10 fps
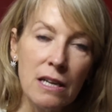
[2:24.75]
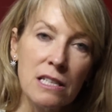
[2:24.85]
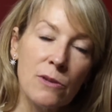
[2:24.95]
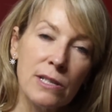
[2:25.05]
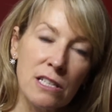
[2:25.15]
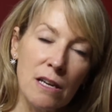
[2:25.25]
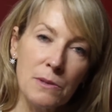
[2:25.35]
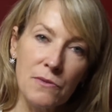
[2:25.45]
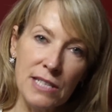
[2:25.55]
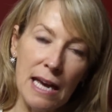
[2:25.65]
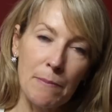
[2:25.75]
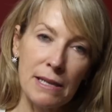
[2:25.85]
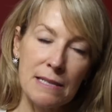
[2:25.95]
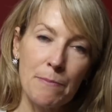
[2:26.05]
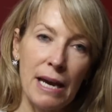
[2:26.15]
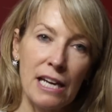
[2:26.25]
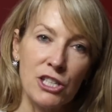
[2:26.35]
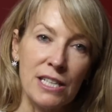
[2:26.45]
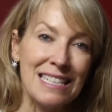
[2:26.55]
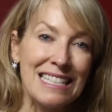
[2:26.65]
So in terms of tablets and
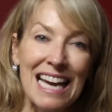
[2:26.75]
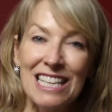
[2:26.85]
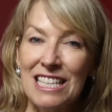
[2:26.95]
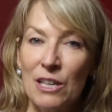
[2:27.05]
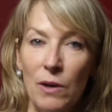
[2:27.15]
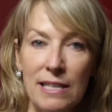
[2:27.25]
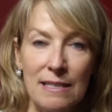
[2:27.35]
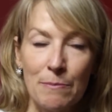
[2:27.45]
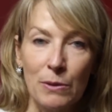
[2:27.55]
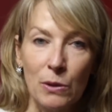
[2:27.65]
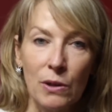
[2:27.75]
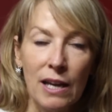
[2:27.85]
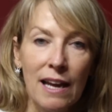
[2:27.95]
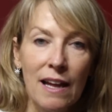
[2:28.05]
patches it's actually quite simple.